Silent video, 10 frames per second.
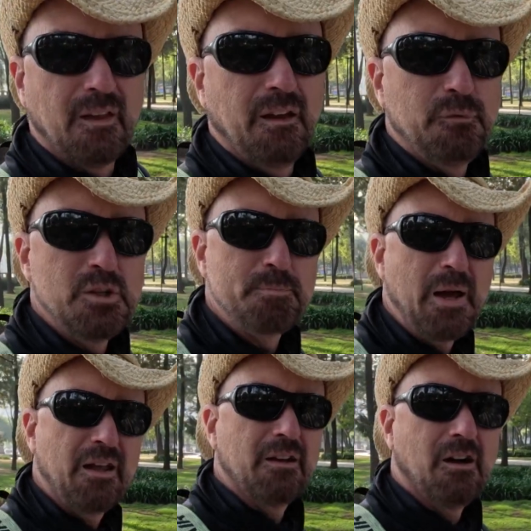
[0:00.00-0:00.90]
If we
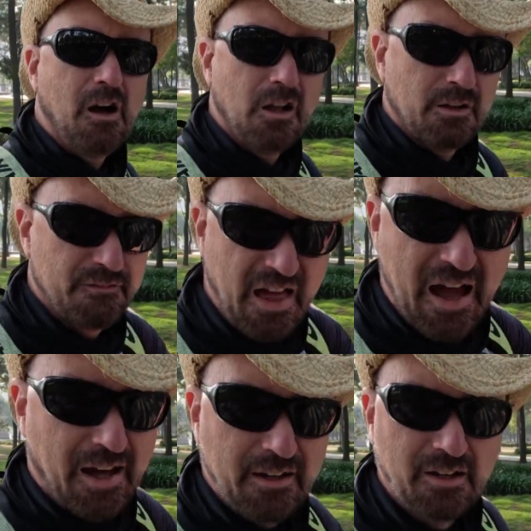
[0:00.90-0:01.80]
spent all of
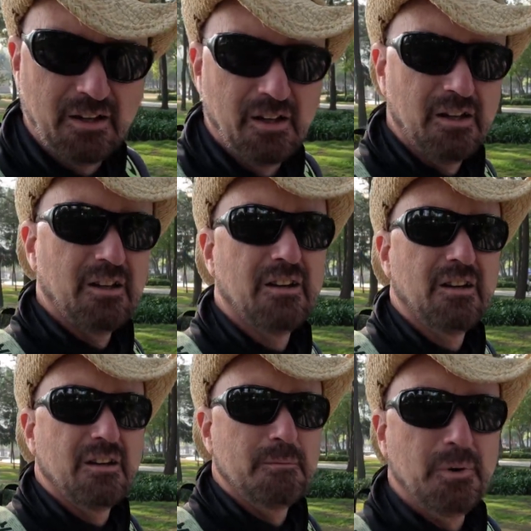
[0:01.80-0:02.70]
that
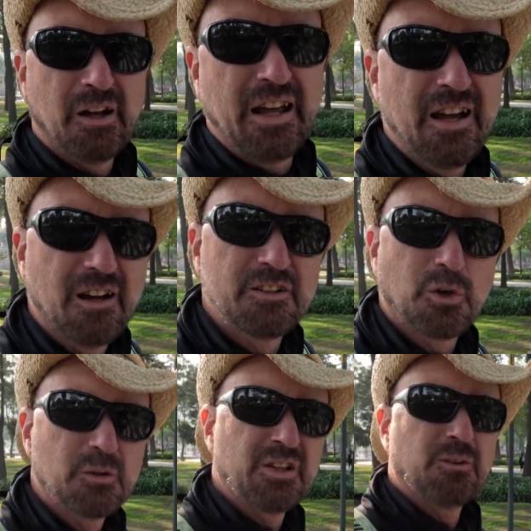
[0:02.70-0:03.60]
money on
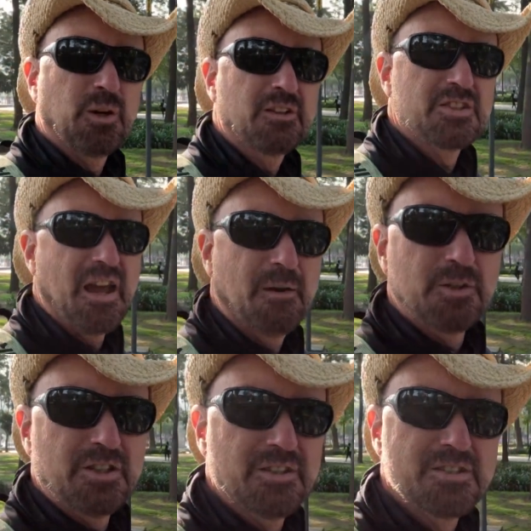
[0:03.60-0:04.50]
torta grilled
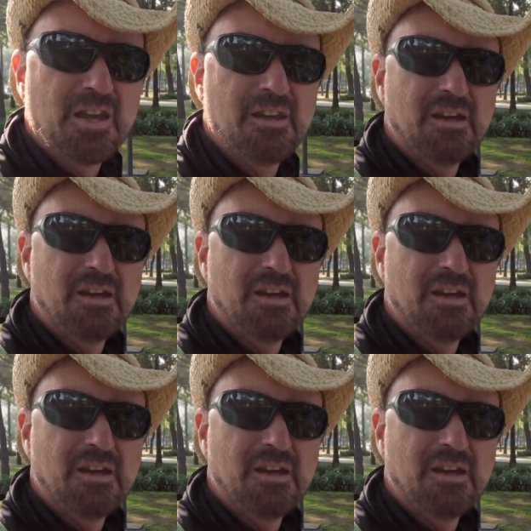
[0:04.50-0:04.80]
sandwiches,